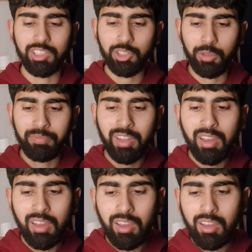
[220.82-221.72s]
So
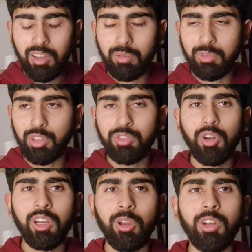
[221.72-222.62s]
you've
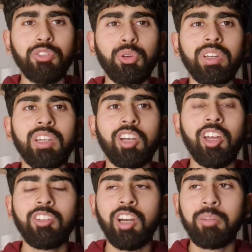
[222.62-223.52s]
got a lot of cricket
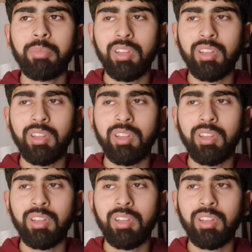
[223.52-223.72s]
coming up.